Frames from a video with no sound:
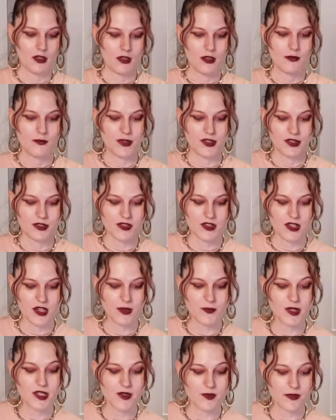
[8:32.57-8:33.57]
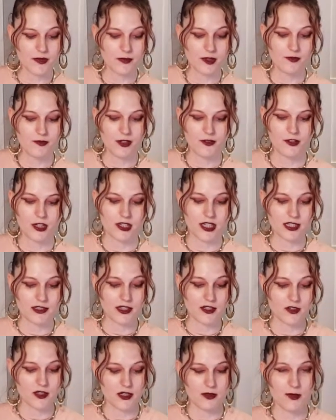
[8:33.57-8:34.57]
But the zombie is one of my favorite
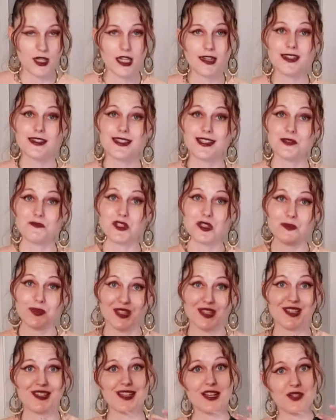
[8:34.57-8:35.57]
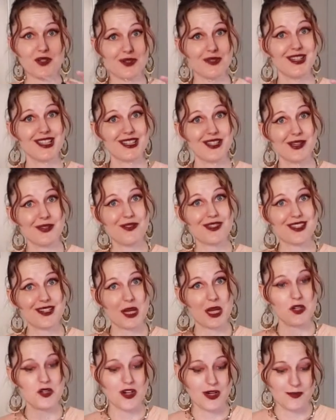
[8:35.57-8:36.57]
cocktails to make, simply because I do get to use an
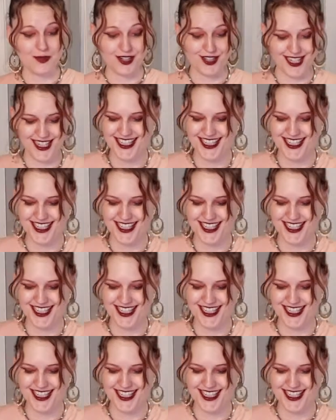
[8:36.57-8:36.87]
eyedropper.